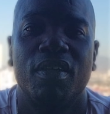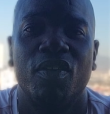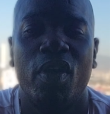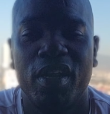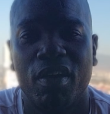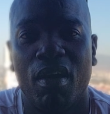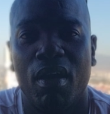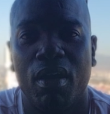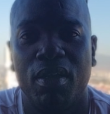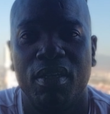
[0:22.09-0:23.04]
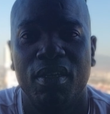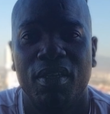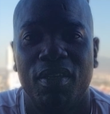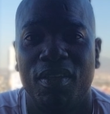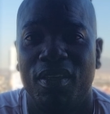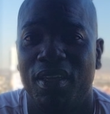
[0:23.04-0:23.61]
credit card,
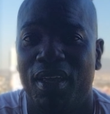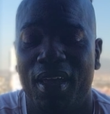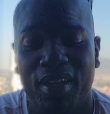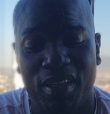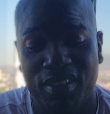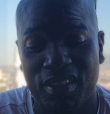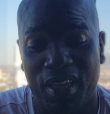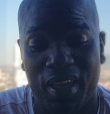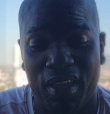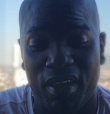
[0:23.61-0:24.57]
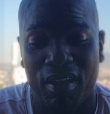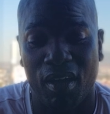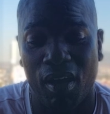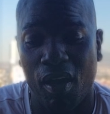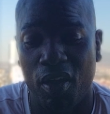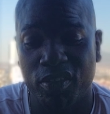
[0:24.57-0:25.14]
it is a
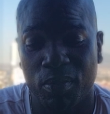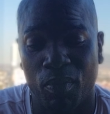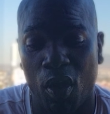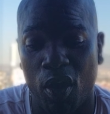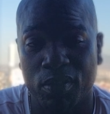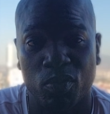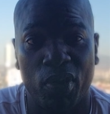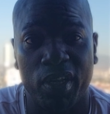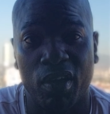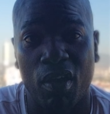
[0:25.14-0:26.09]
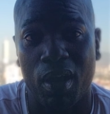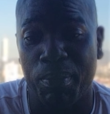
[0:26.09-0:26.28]
awesome credit card.